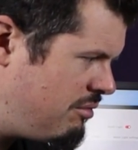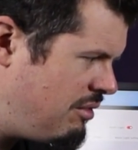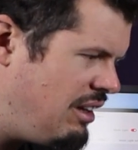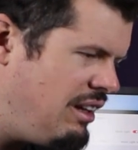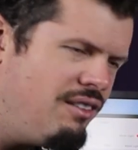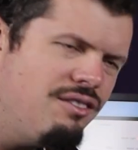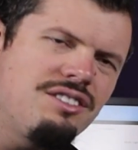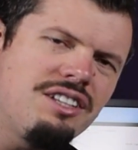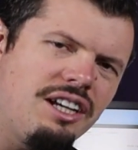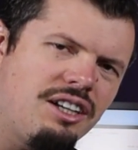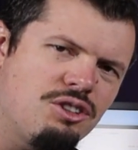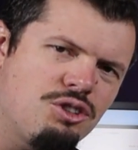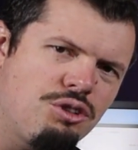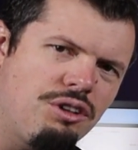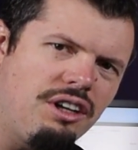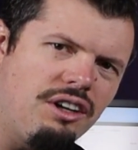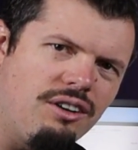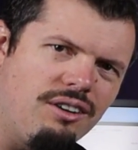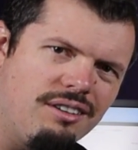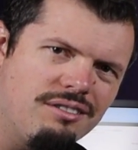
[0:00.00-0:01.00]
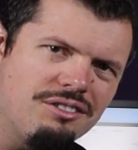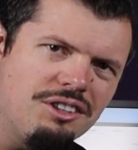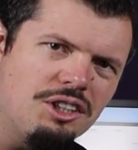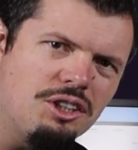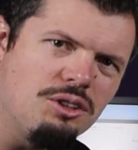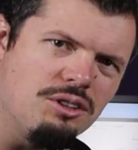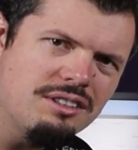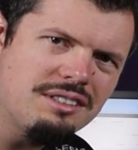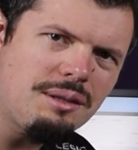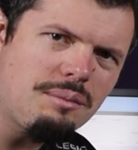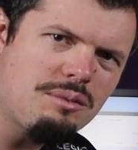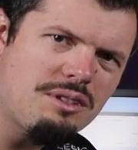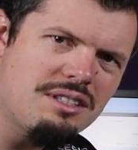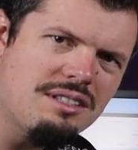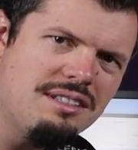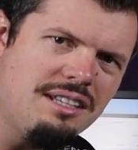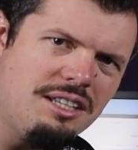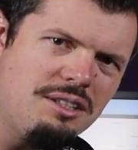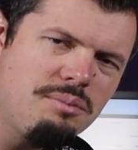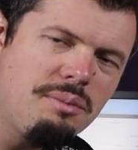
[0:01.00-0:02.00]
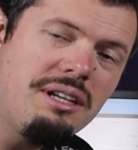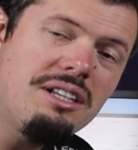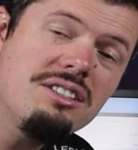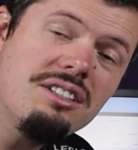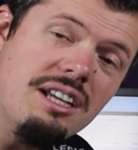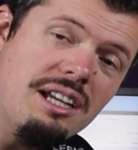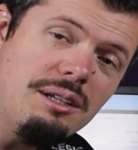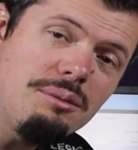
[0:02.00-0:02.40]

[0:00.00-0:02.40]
the Evetech Trio. I've got it hooked up to the test bench.